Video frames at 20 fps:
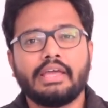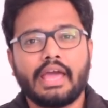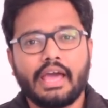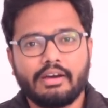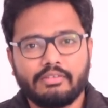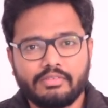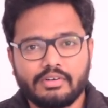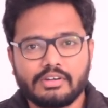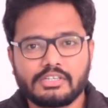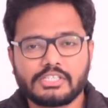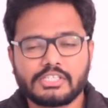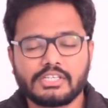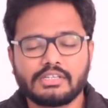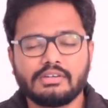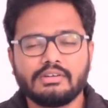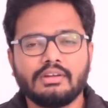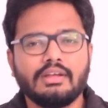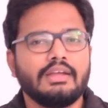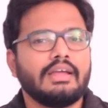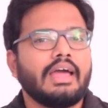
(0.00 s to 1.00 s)

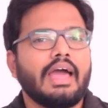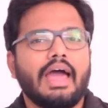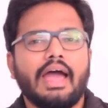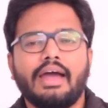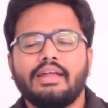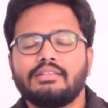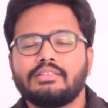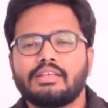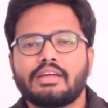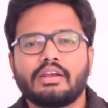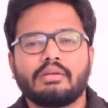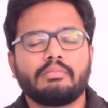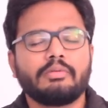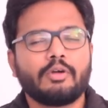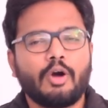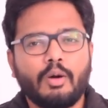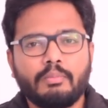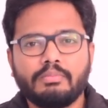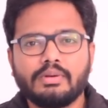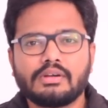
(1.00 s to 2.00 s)
aversion, and there will be
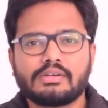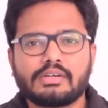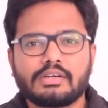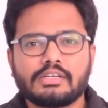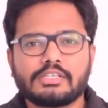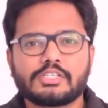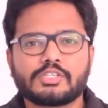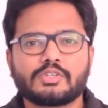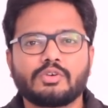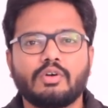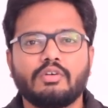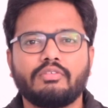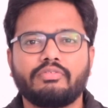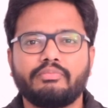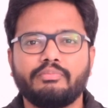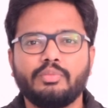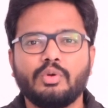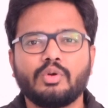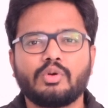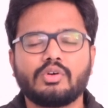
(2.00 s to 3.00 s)
obliteration of
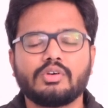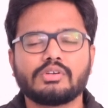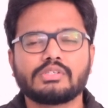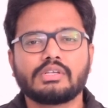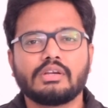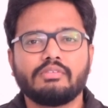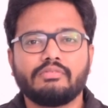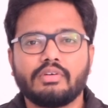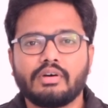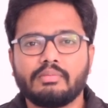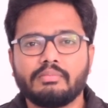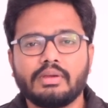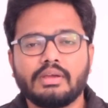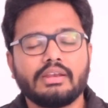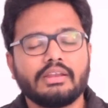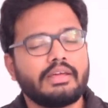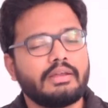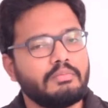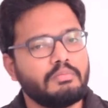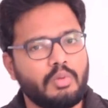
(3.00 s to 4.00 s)
mucosal
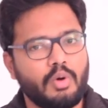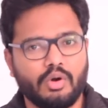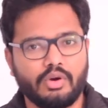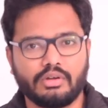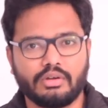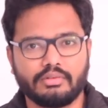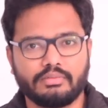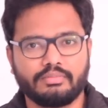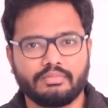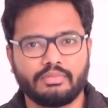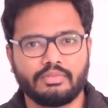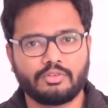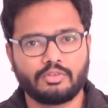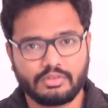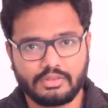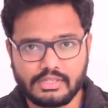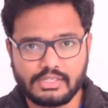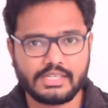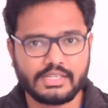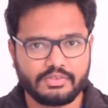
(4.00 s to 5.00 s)
vermilion border.
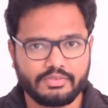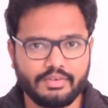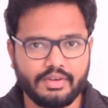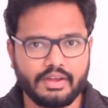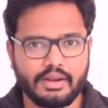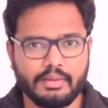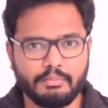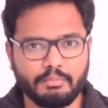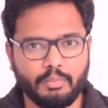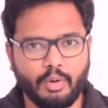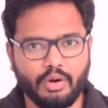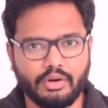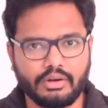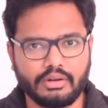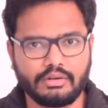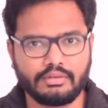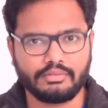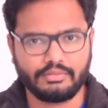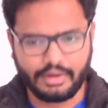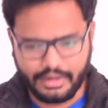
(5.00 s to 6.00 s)
So this is very
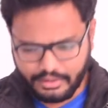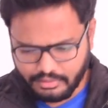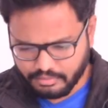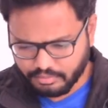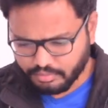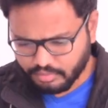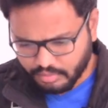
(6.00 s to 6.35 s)
important, right?